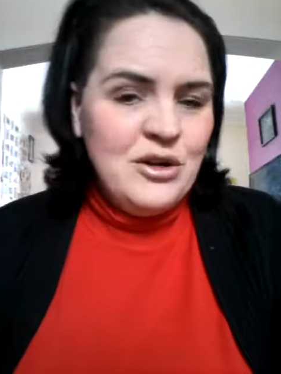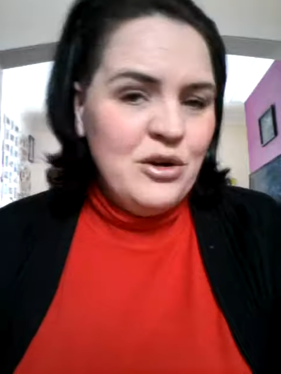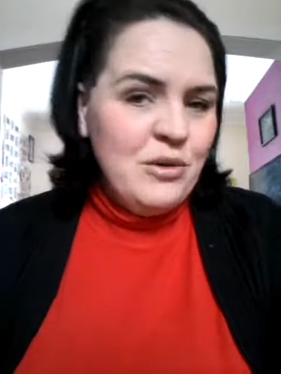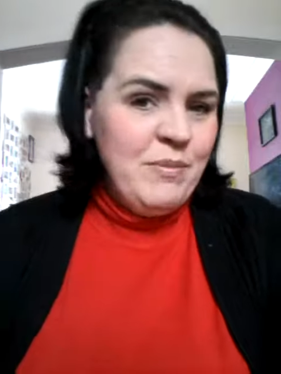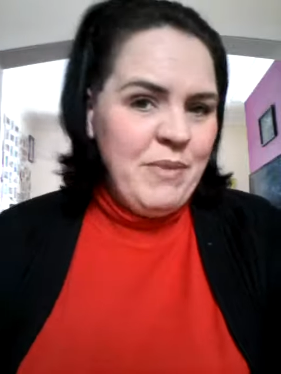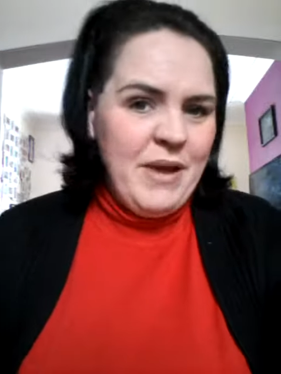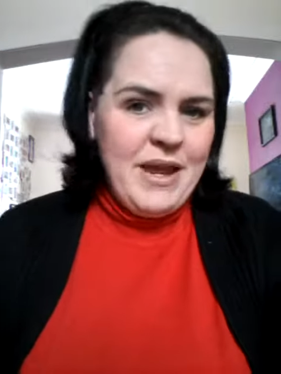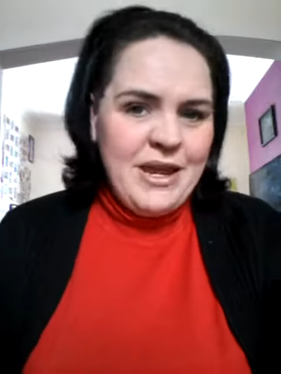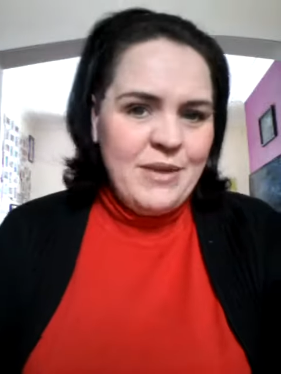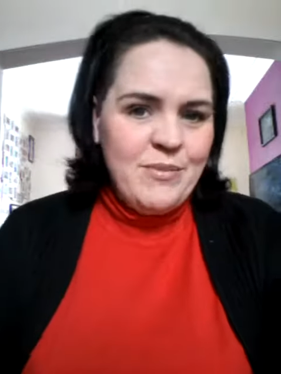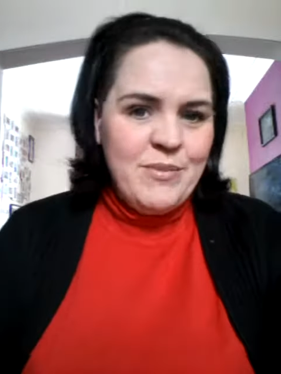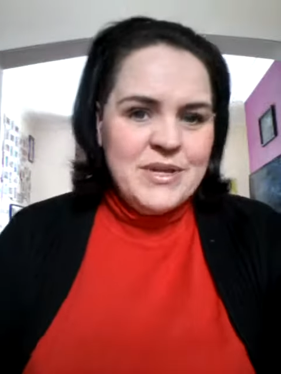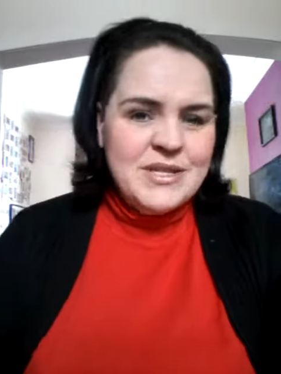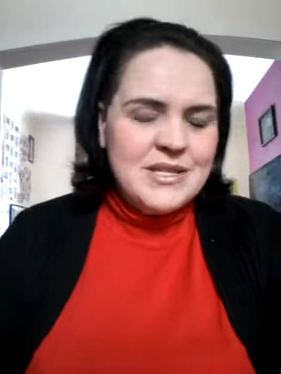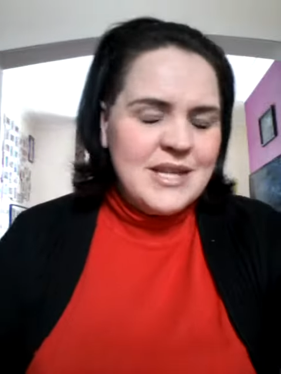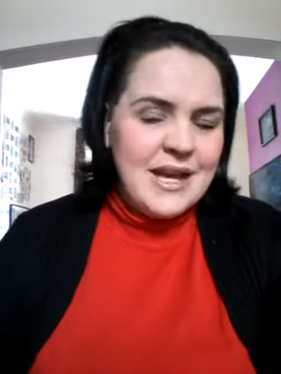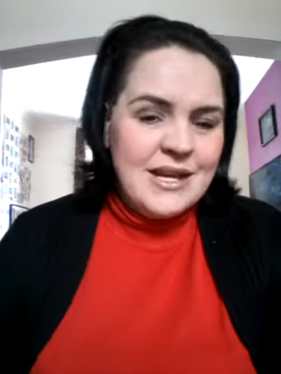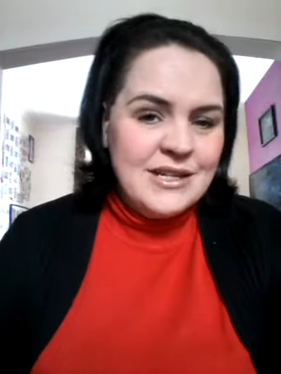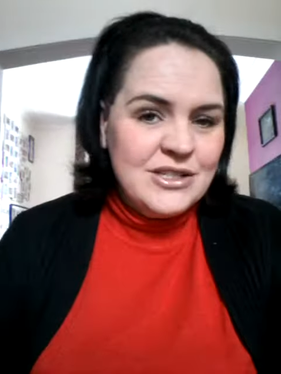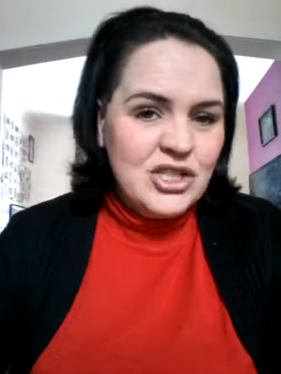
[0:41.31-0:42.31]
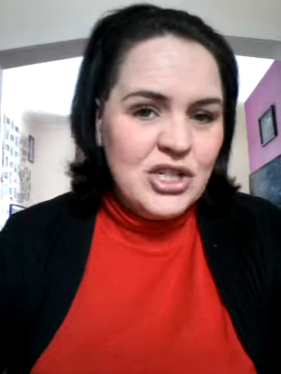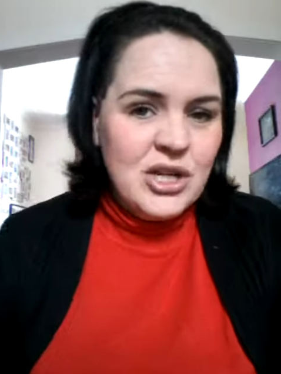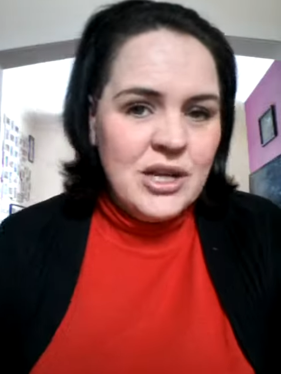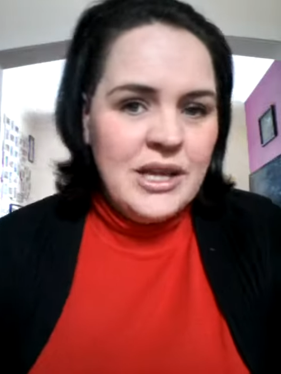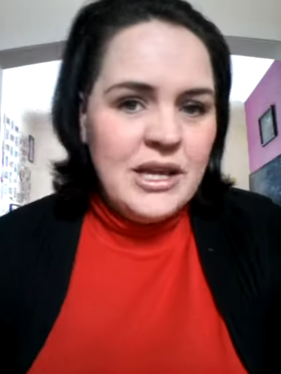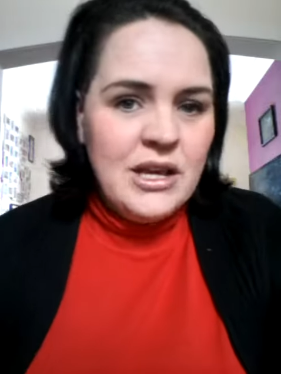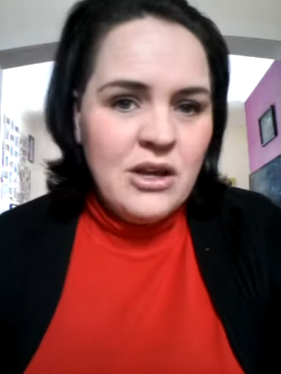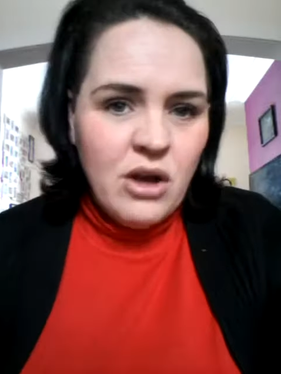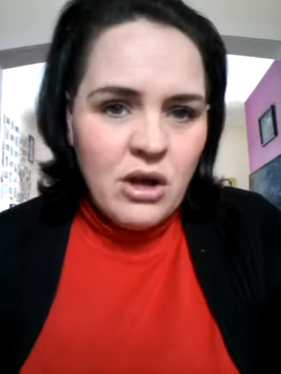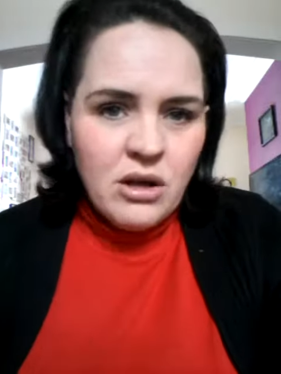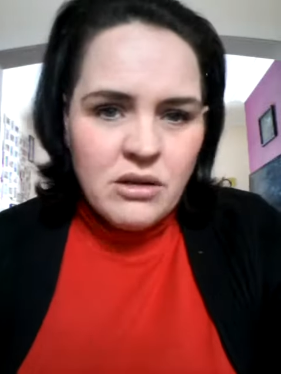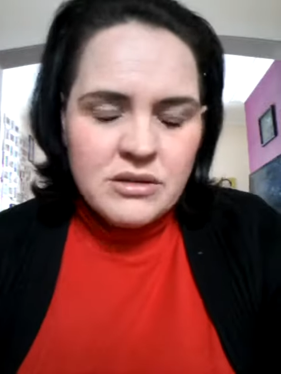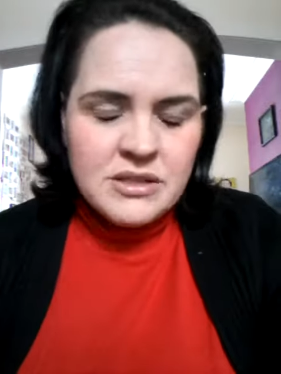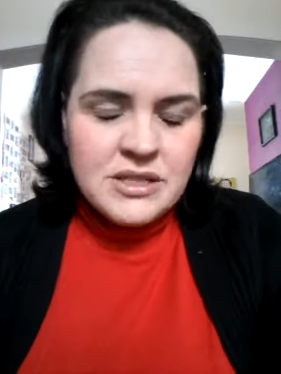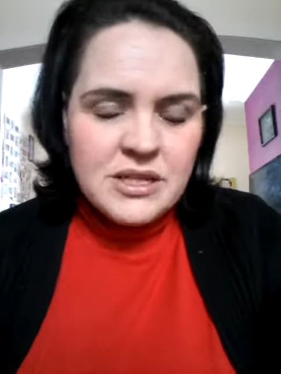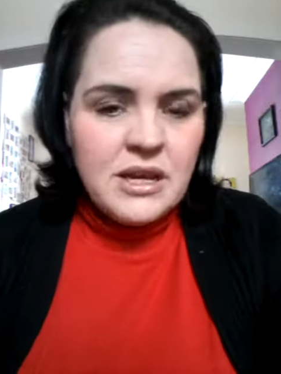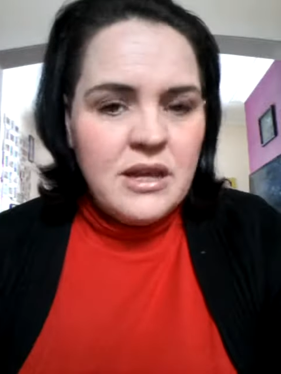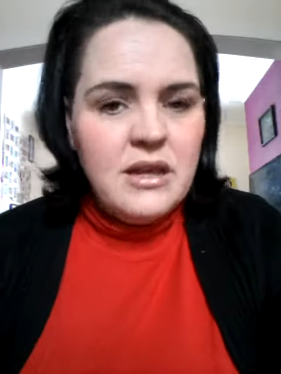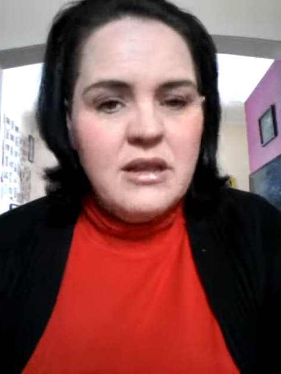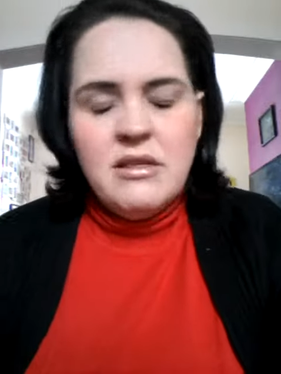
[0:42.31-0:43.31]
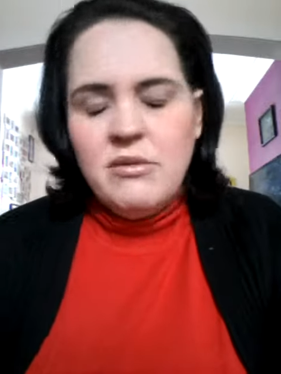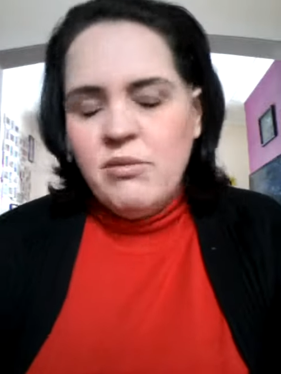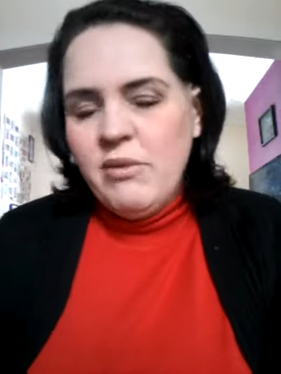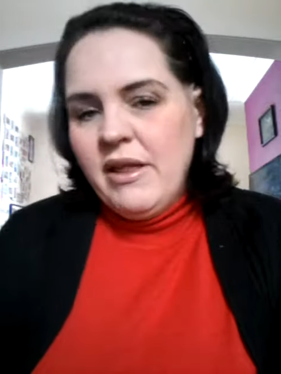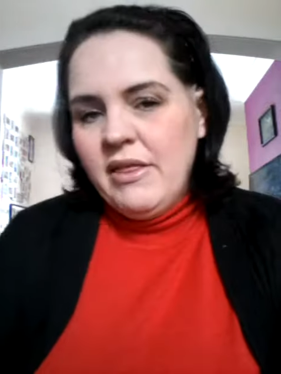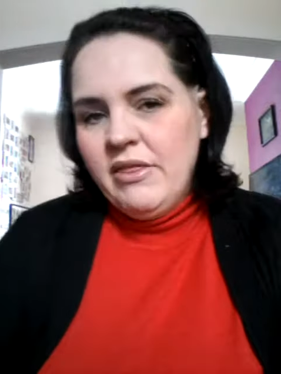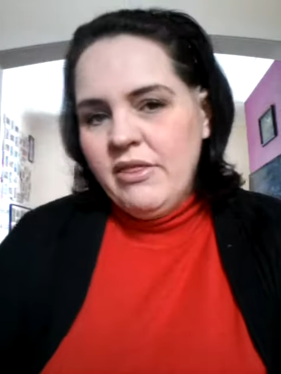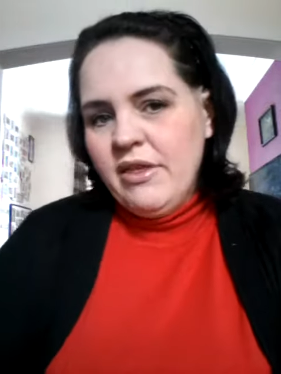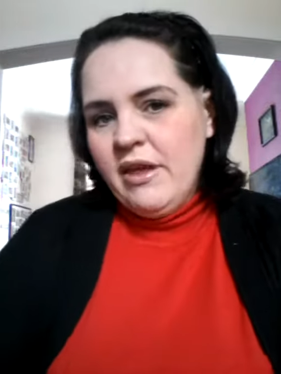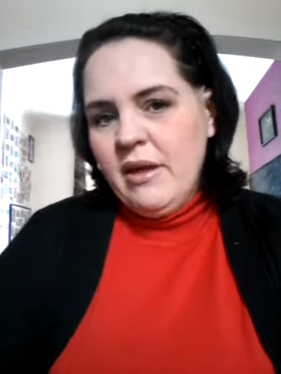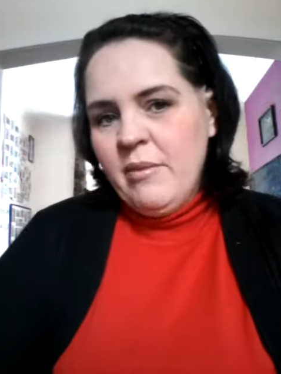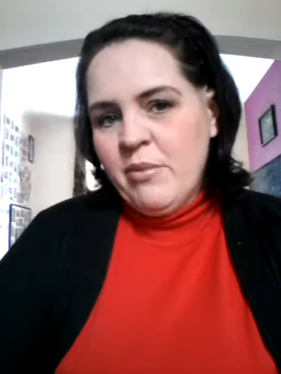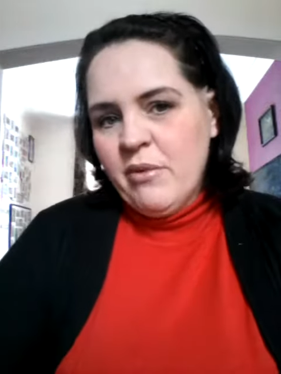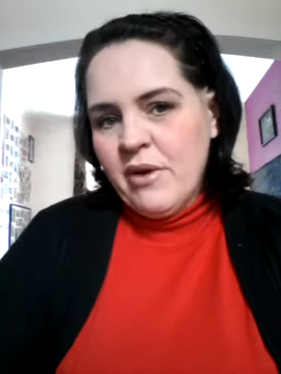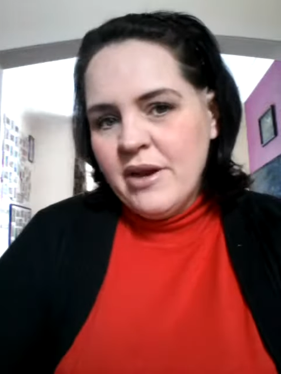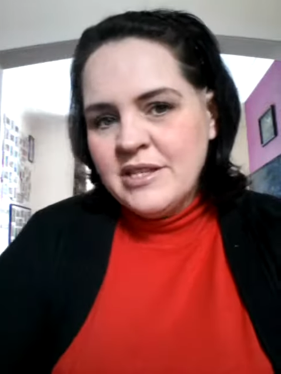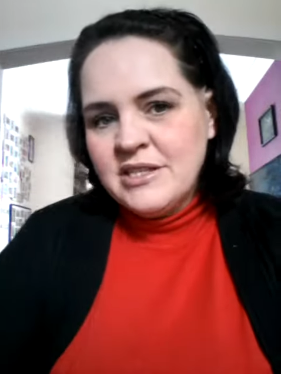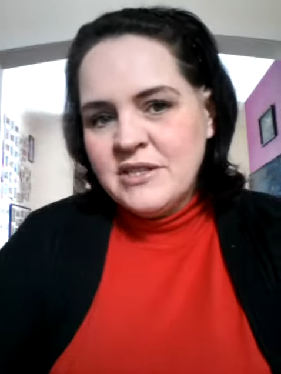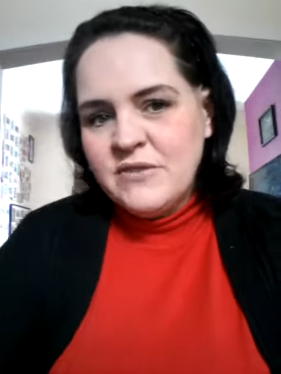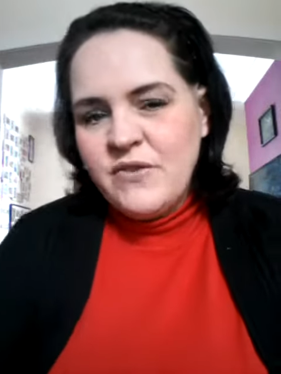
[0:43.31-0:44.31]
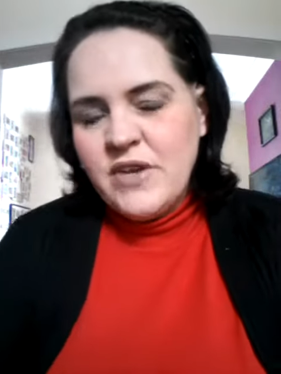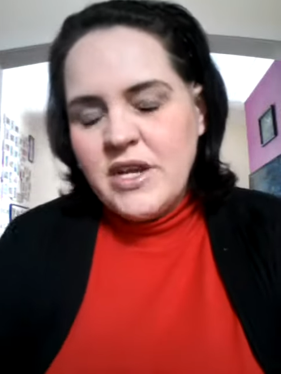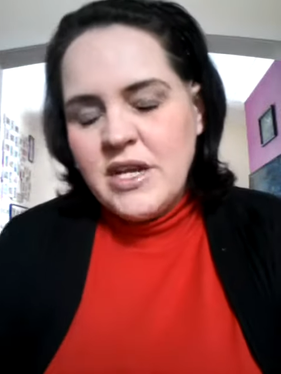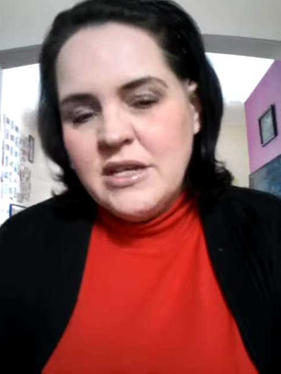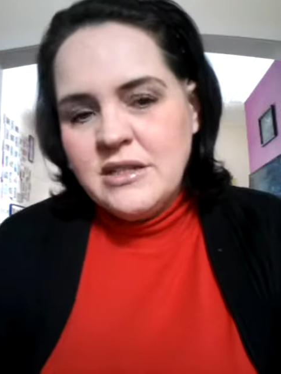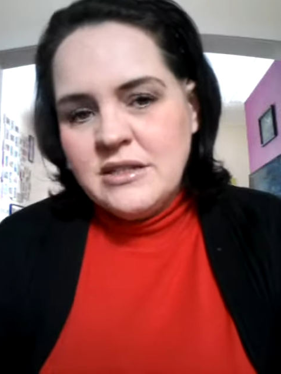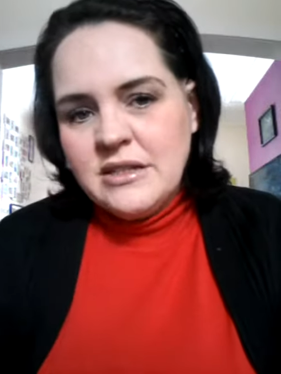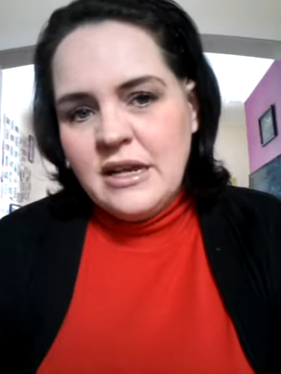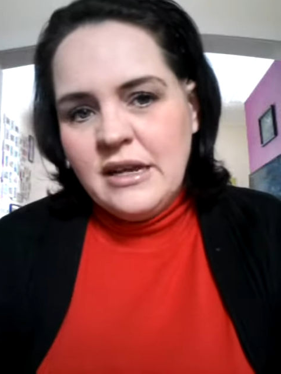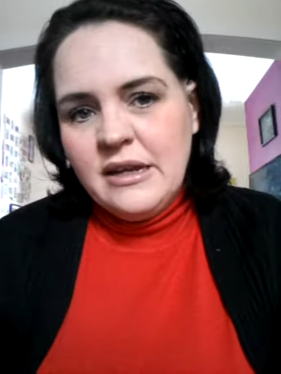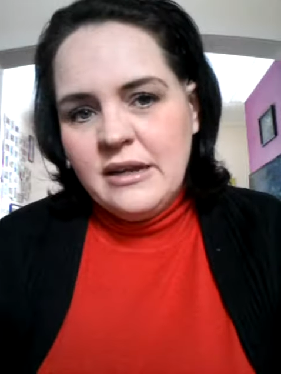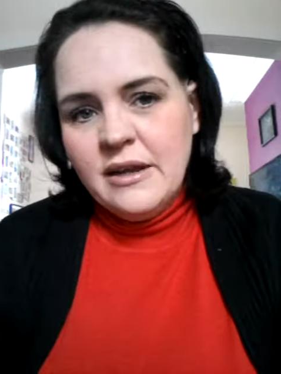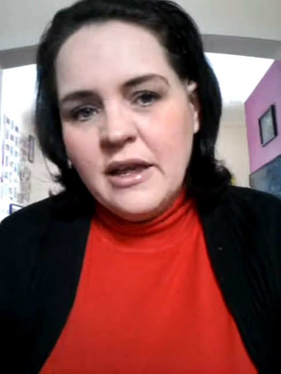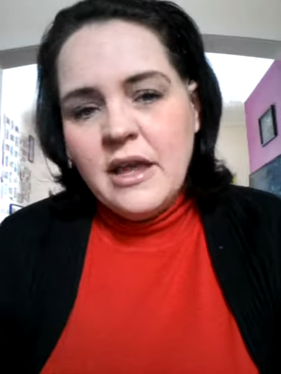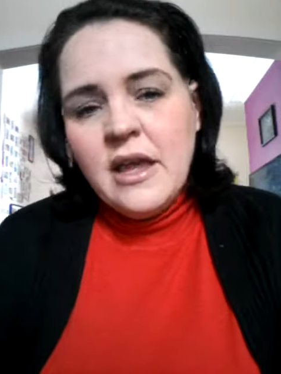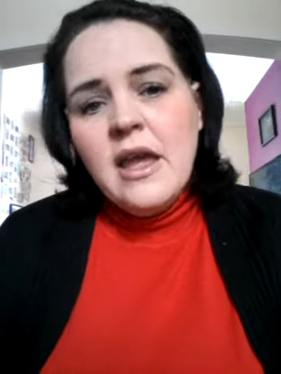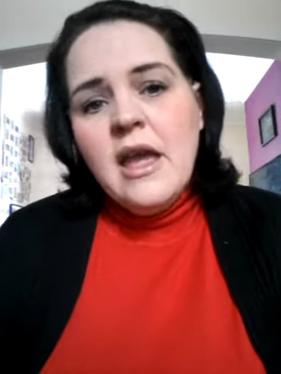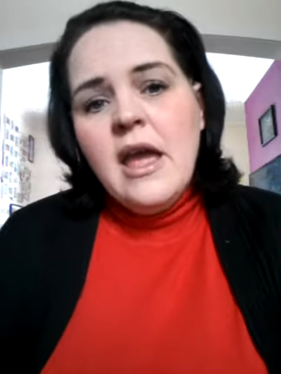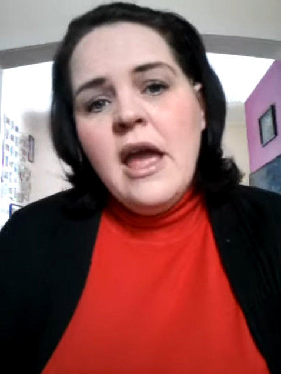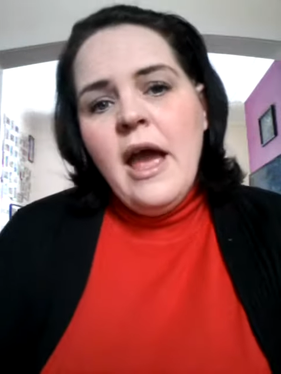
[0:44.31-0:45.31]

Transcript: your baby's actually got teeth when they're breastfeeding.